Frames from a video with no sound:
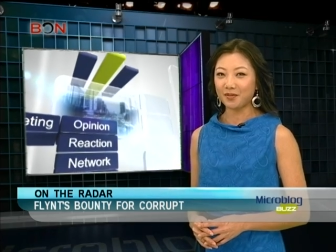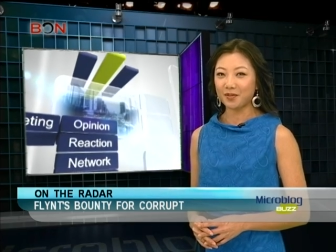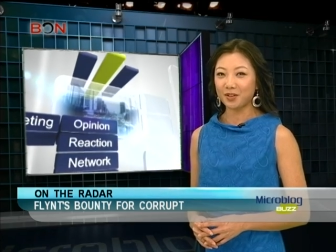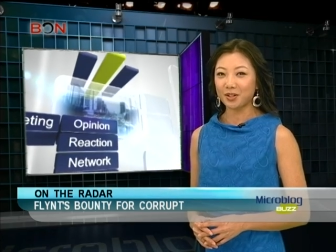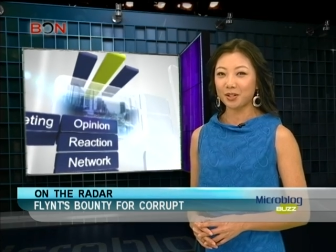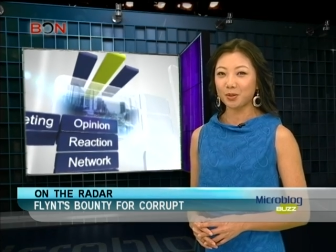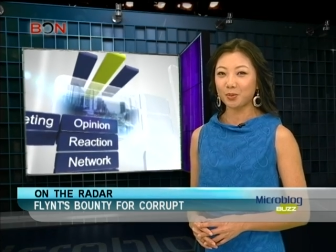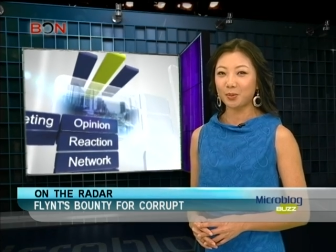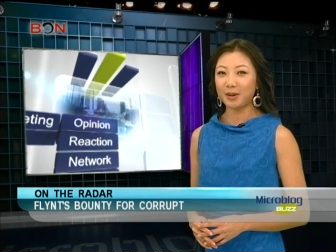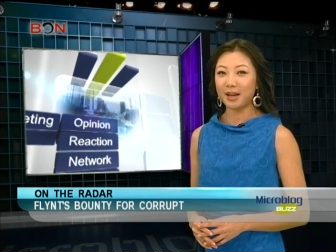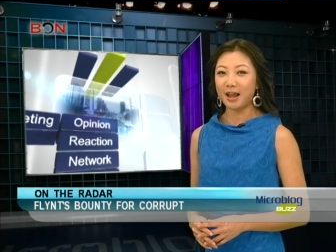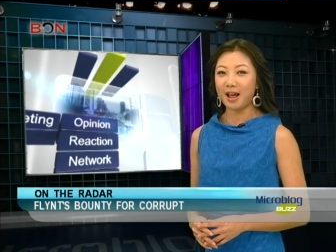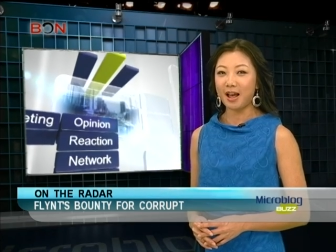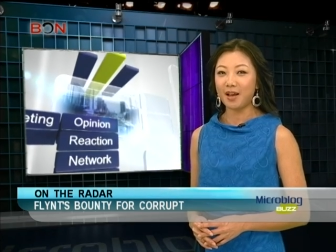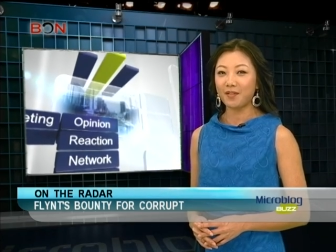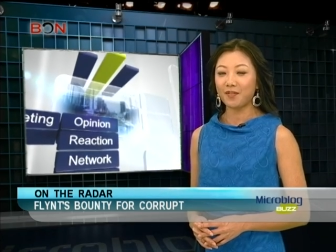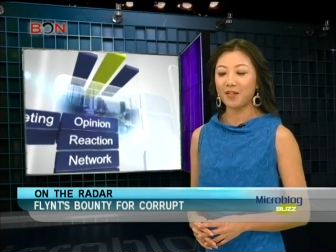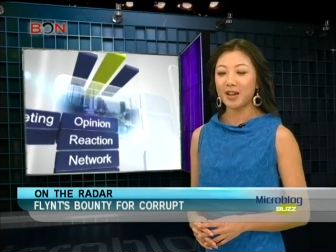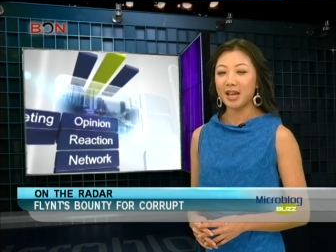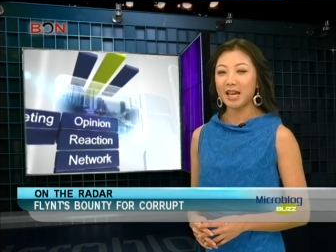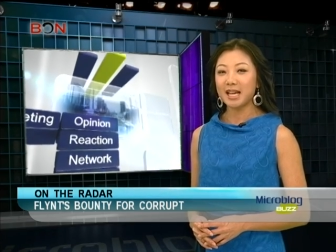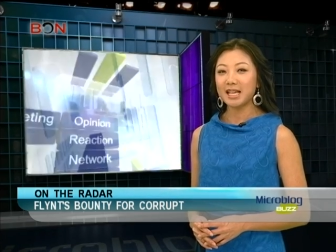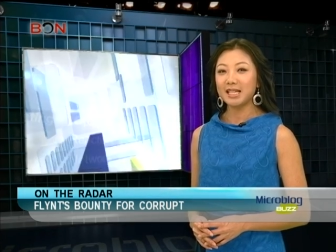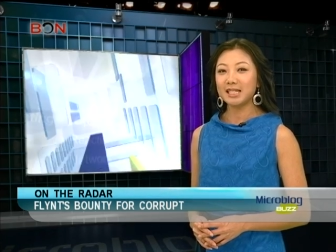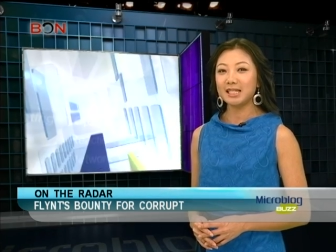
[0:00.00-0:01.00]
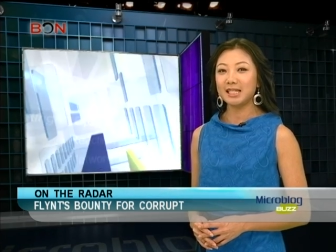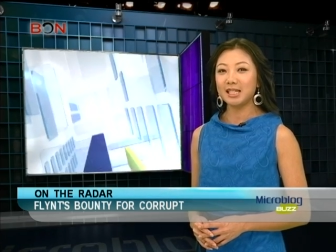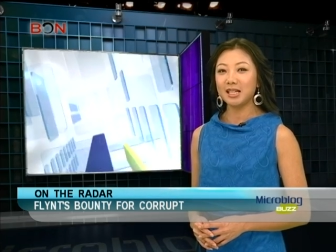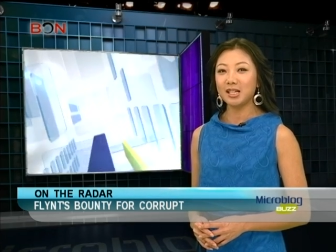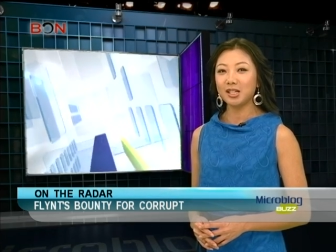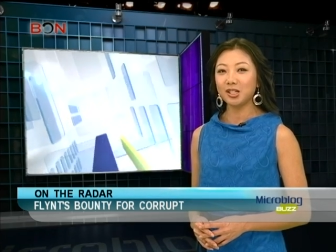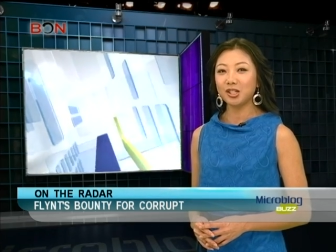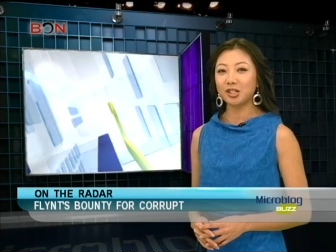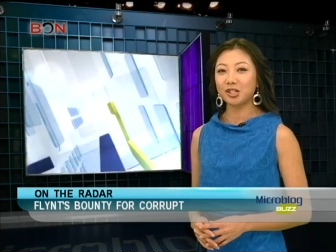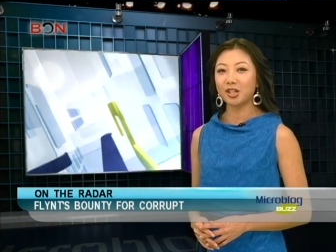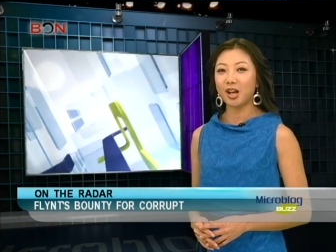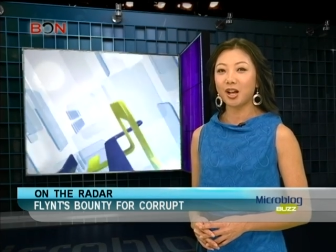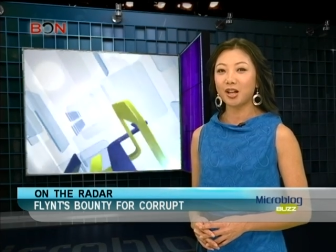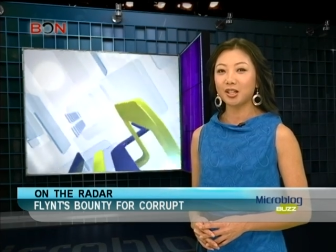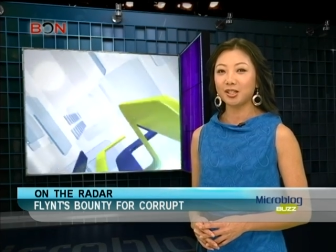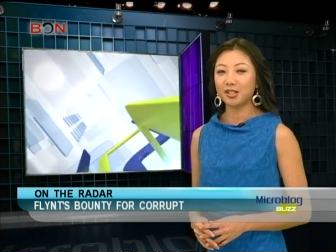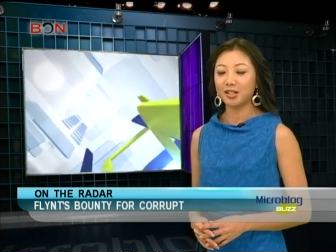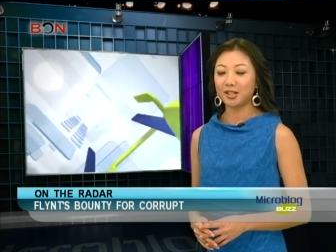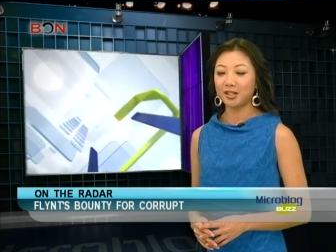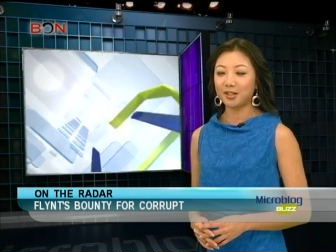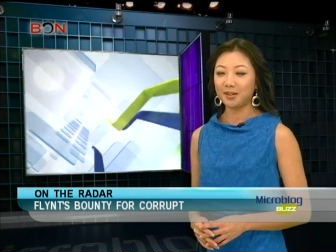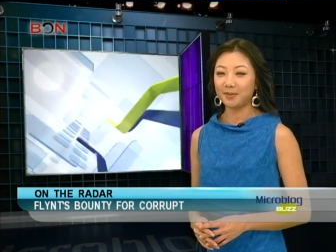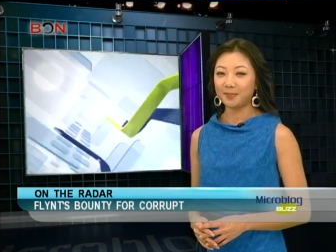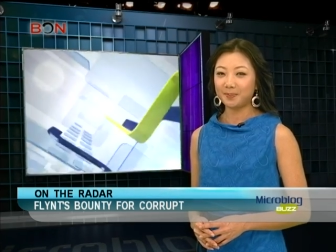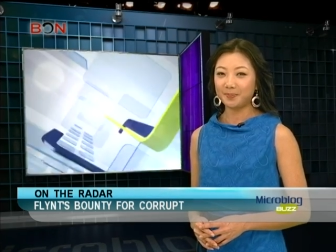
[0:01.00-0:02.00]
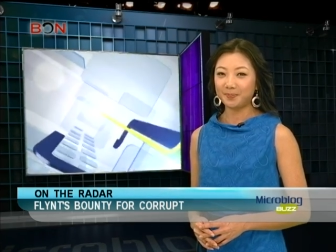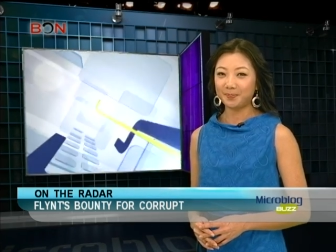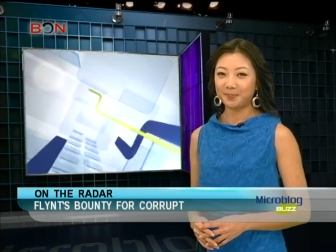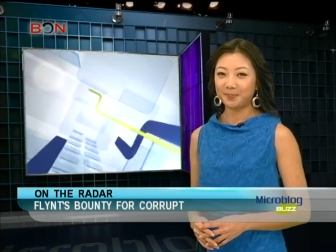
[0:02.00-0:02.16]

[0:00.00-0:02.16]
First, we have Xing Zhangde.